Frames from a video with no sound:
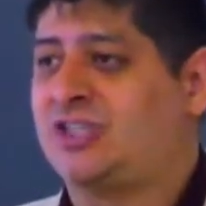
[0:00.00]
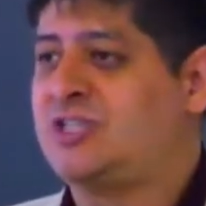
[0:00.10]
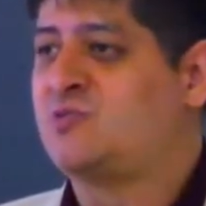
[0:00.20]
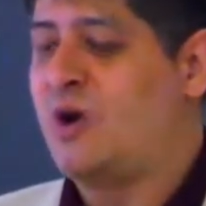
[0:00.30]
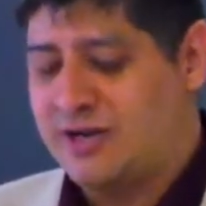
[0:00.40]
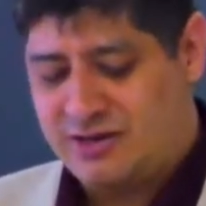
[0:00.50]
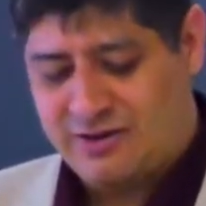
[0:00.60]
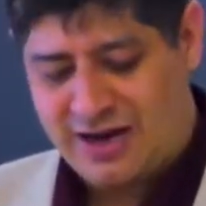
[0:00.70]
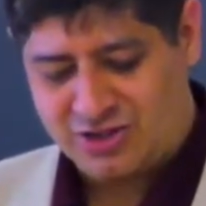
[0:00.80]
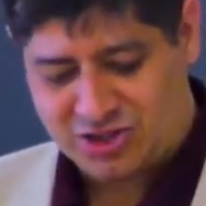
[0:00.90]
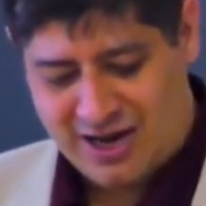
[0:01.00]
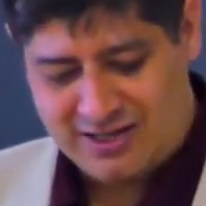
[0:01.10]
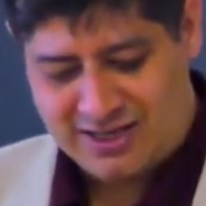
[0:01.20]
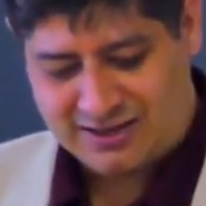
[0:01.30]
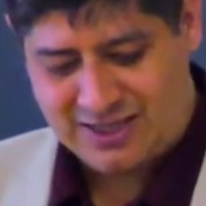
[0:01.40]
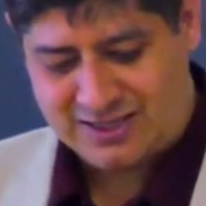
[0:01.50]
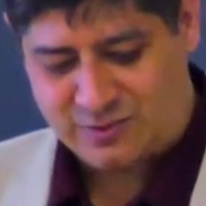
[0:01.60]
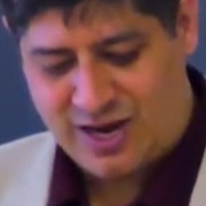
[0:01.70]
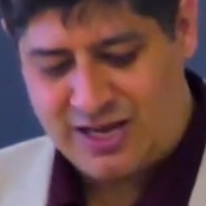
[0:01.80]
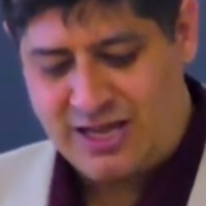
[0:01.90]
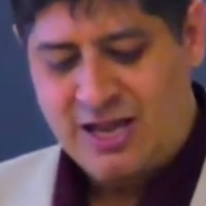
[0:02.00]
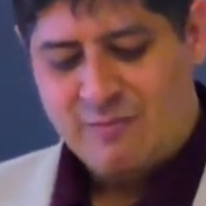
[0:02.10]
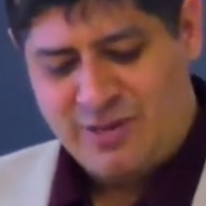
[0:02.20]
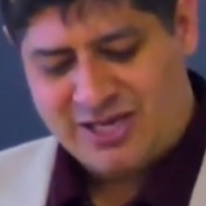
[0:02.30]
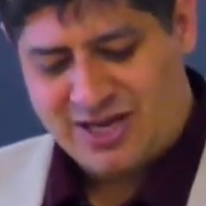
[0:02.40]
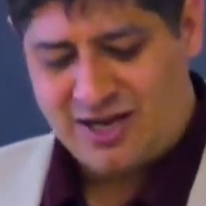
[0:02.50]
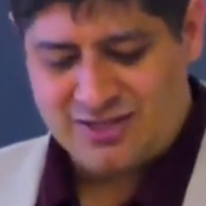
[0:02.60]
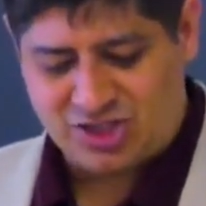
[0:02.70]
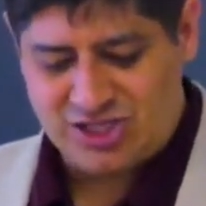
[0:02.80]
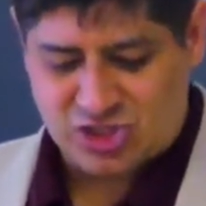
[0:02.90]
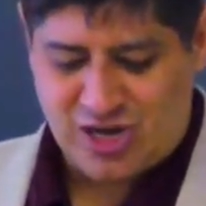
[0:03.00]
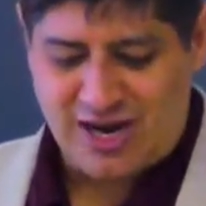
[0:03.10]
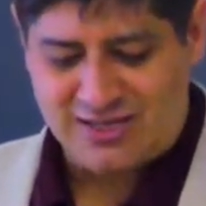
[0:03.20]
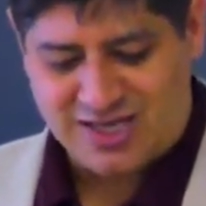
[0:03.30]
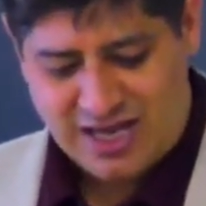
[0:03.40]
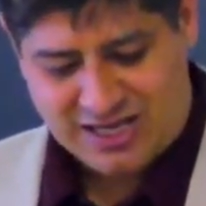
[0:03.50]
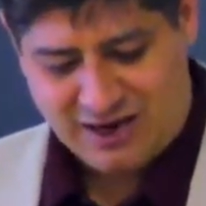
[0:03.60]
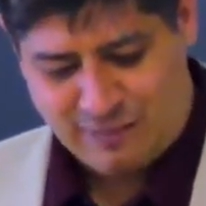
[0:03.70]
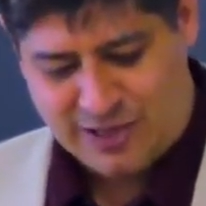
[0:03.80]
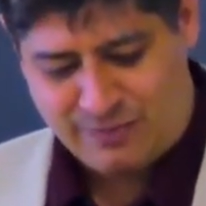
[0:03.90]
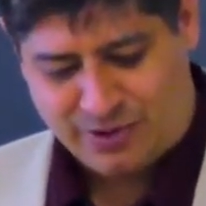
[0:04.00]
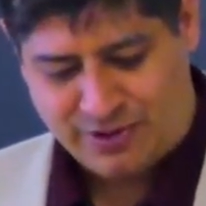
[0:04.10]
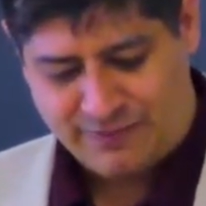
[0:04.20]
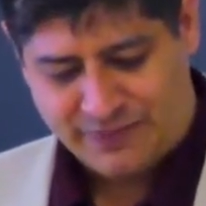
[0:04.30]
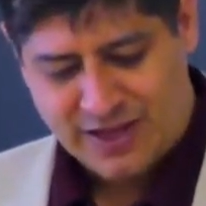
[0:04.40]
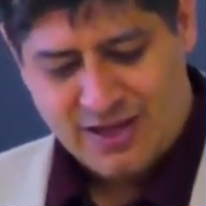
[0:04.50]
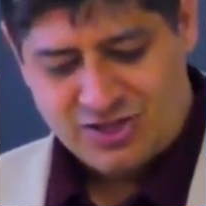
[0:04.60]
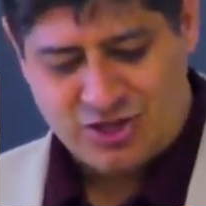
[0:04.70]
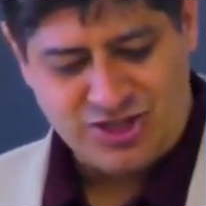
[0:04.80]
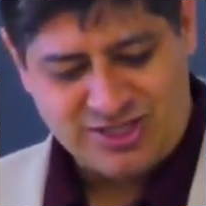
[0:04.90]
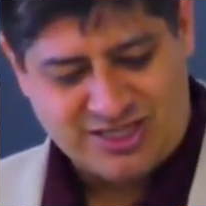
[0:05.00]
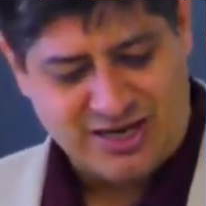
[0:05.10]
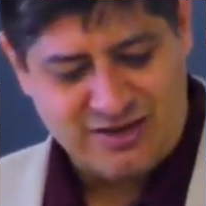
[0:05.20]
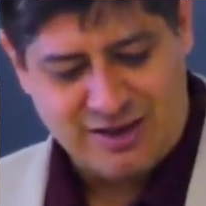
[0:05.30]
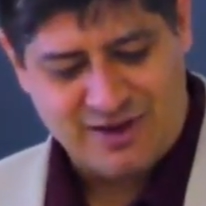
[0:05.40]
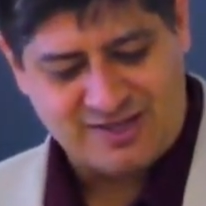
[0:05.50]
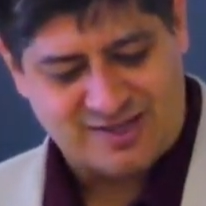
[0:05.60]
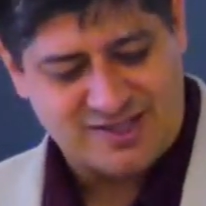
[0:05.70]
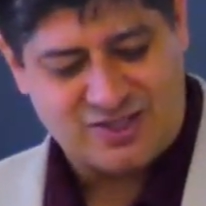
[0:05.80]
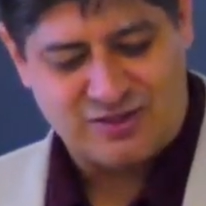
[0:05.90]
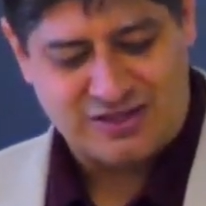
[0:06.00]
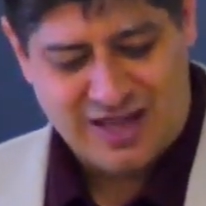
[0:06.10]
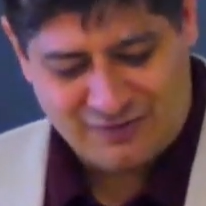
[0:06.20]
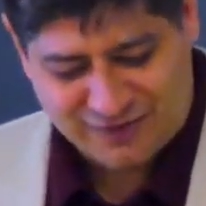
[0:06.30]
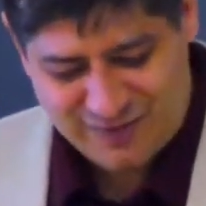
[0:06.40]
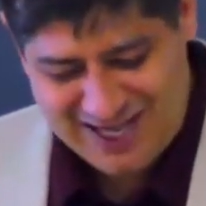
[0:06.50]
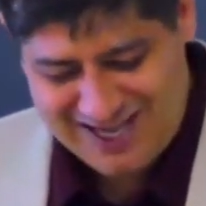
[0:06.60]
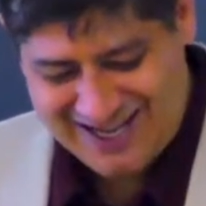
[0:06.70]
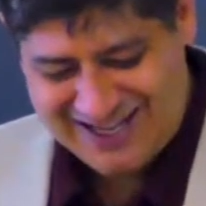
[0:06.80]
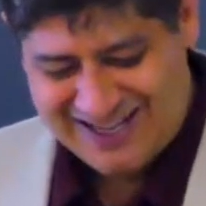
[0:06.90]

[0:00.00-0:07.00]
as she's running around trying to get things ready because she's trying to take care of people. Don't you care that my sister left me?